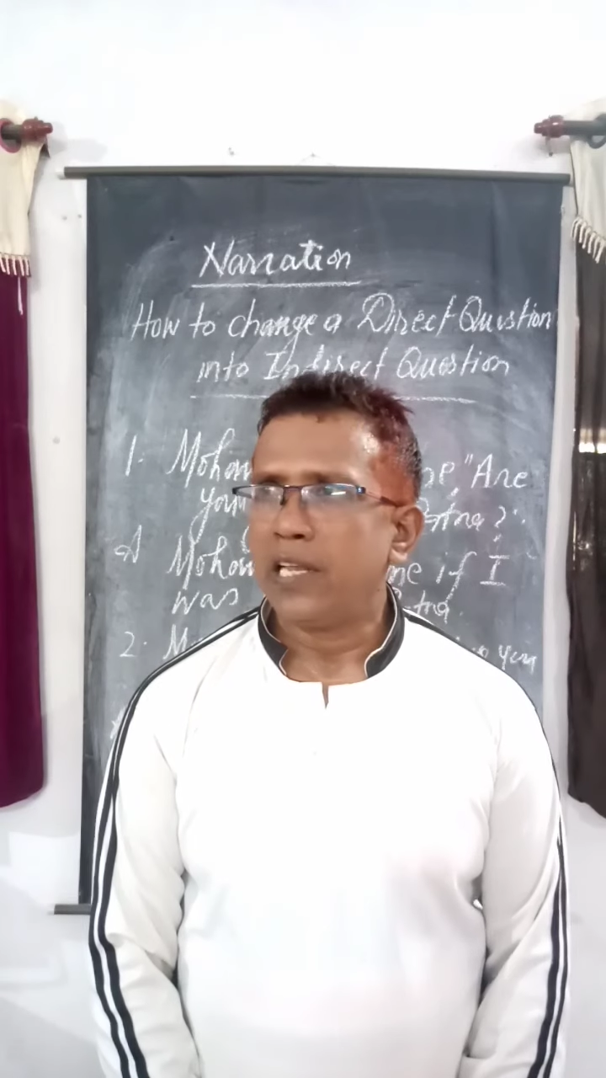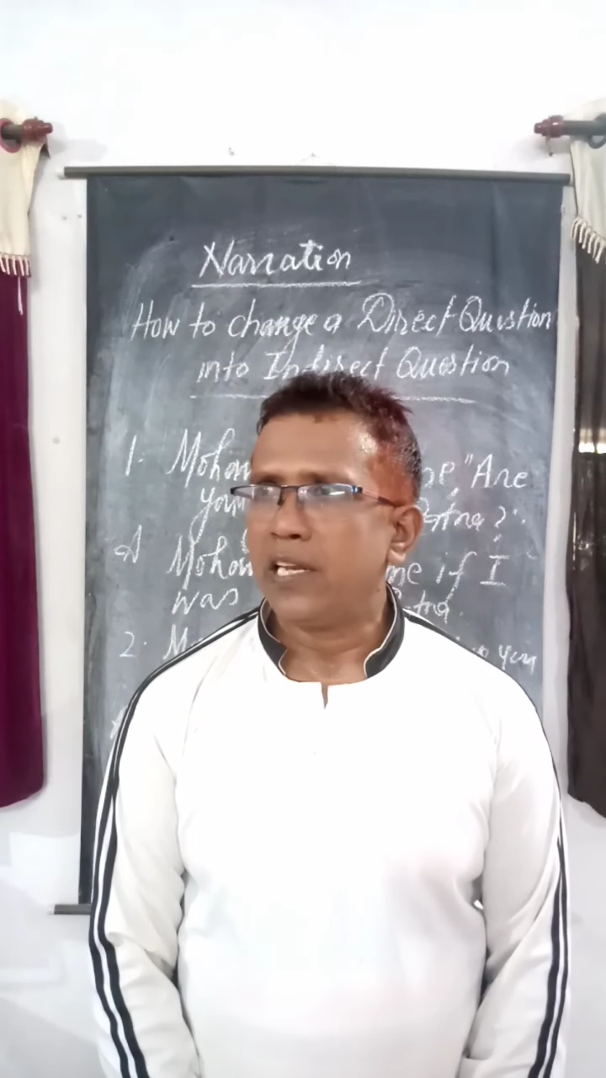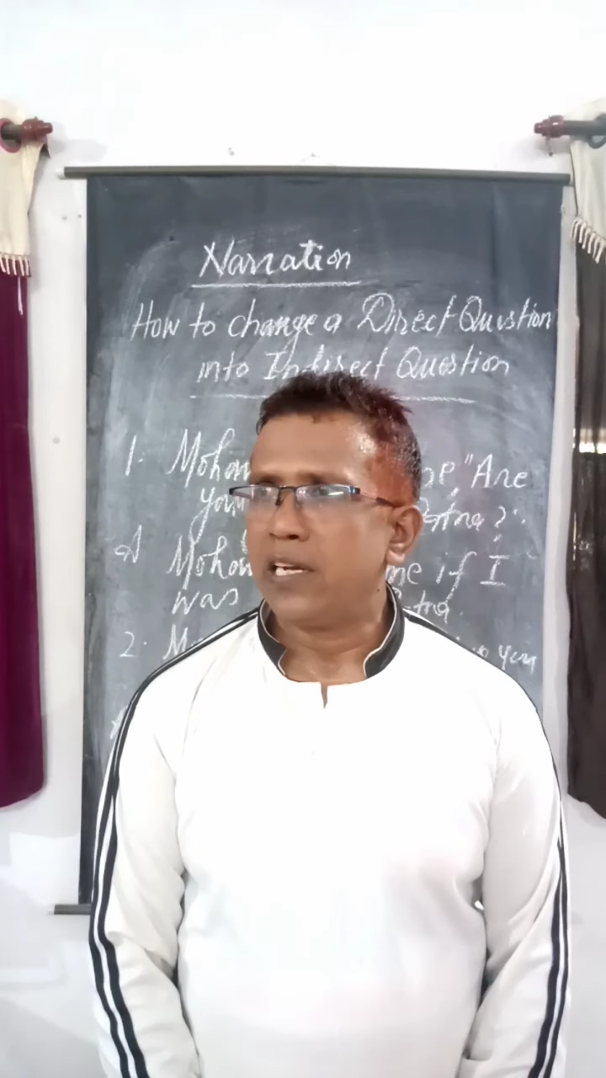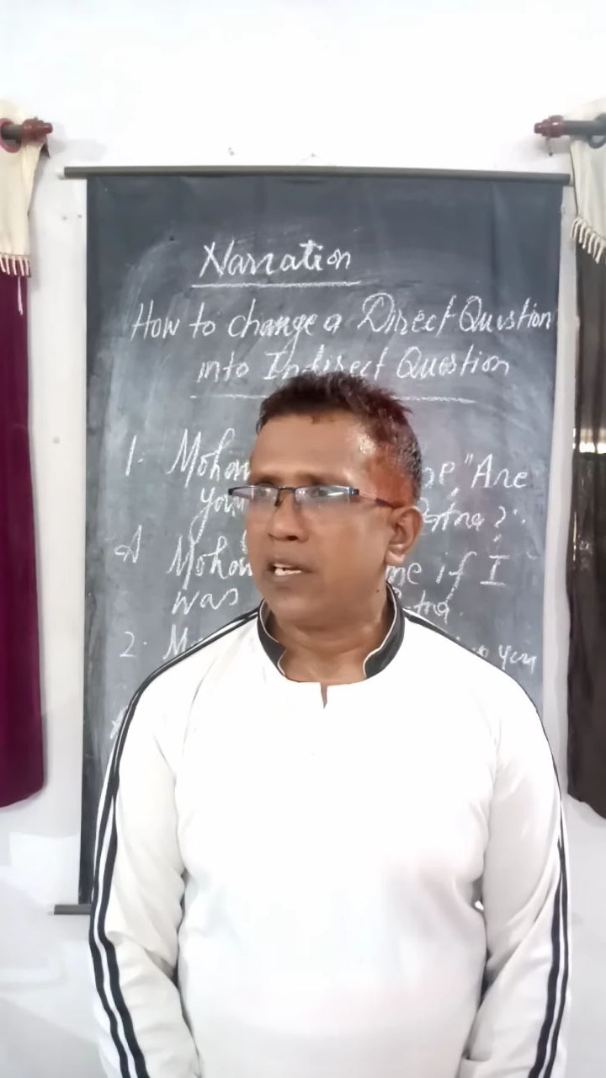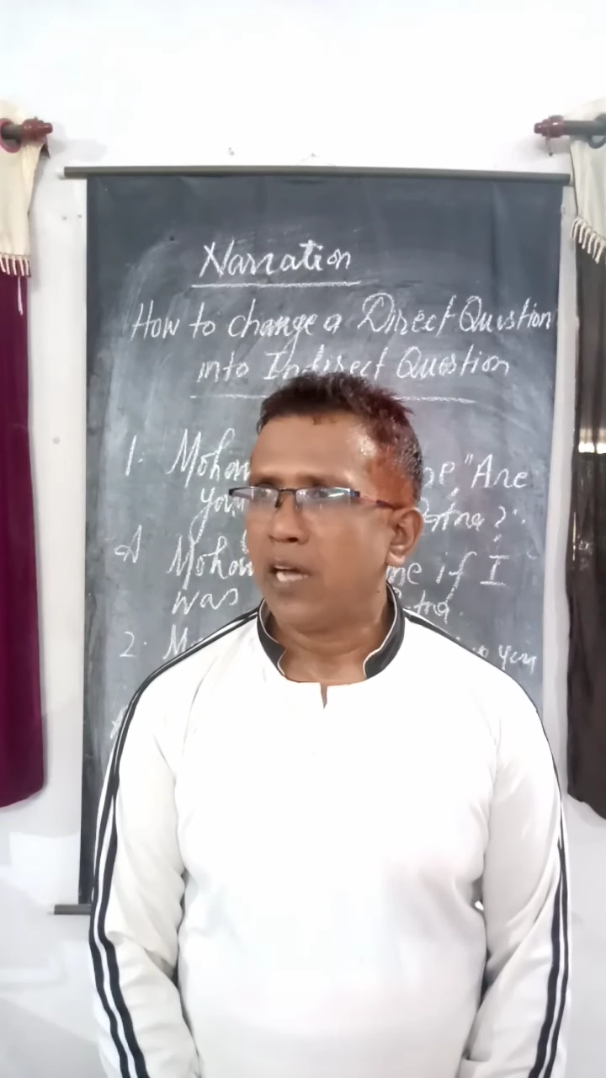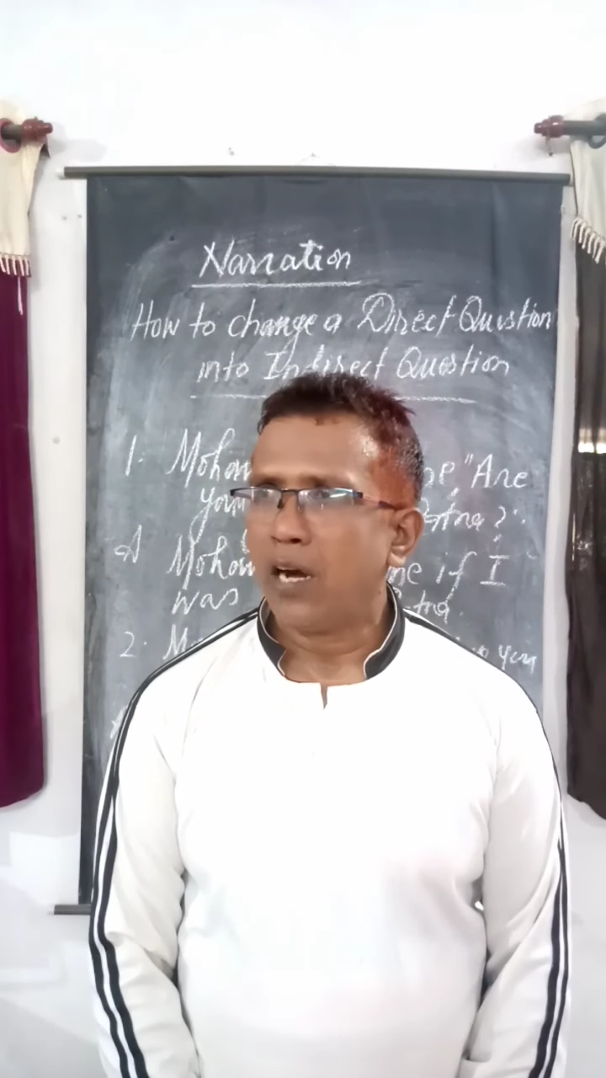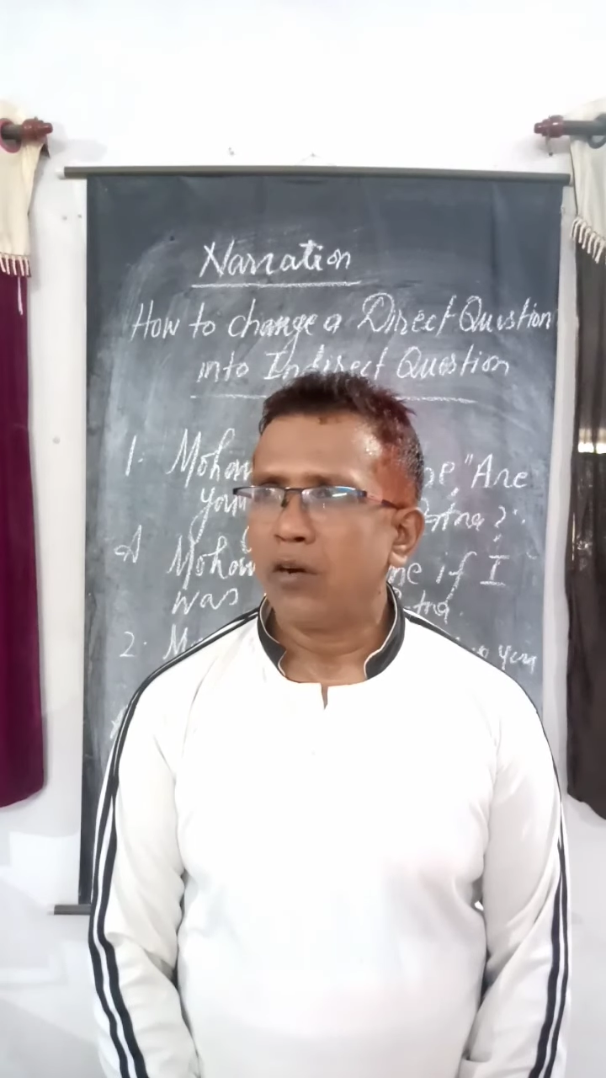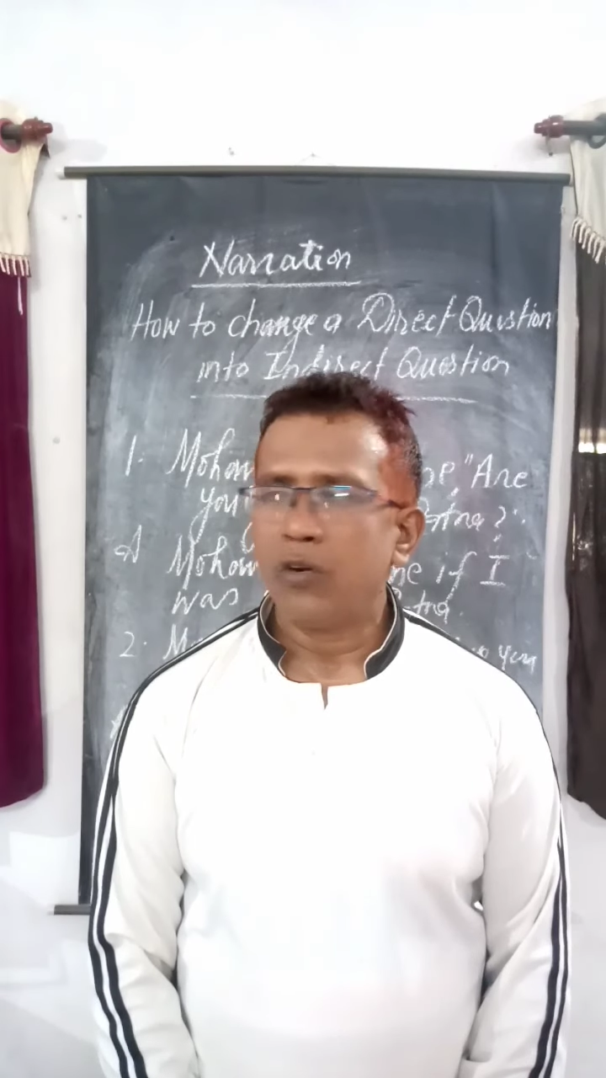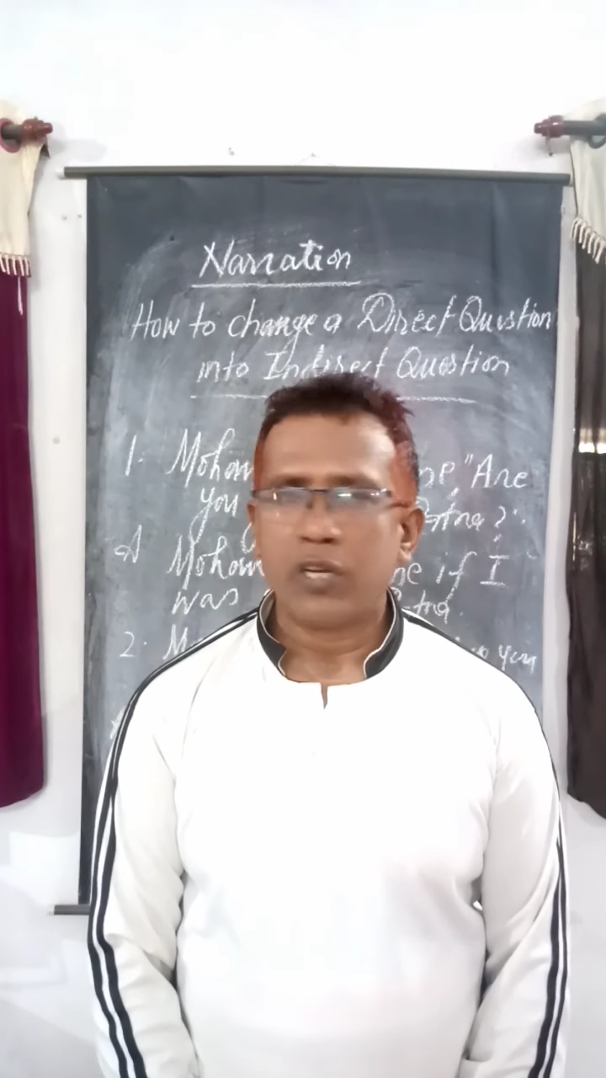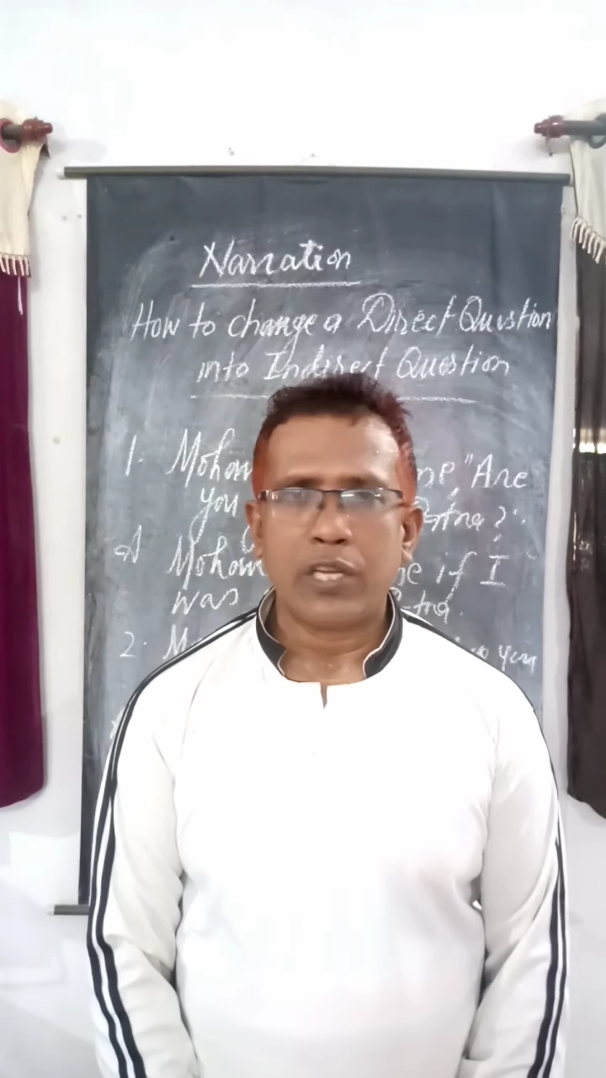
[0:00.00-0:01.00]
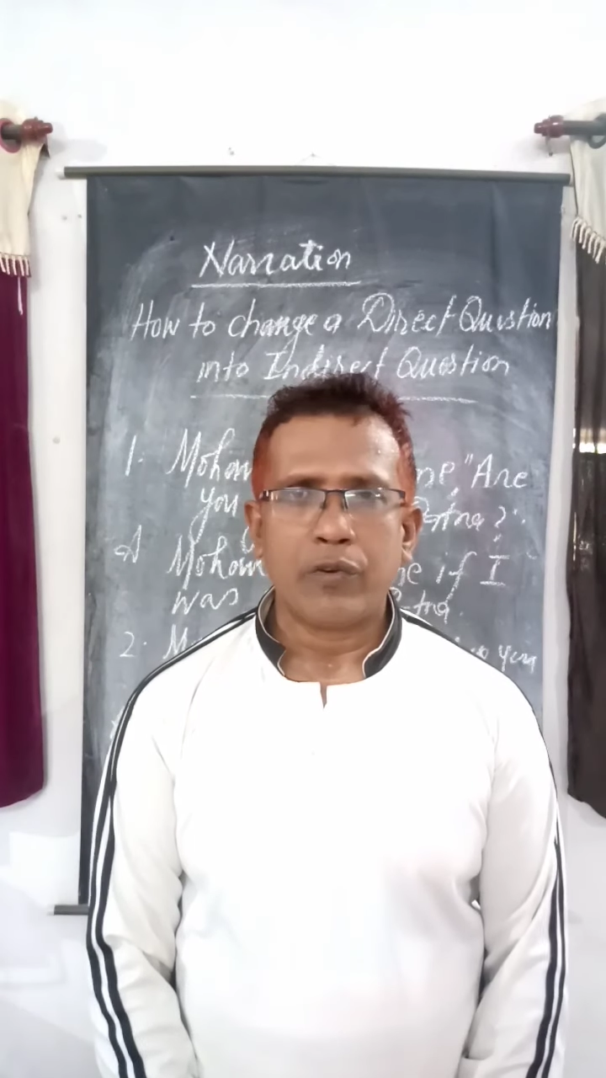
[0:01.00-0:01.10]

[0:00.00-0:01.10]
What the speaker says: any doubt,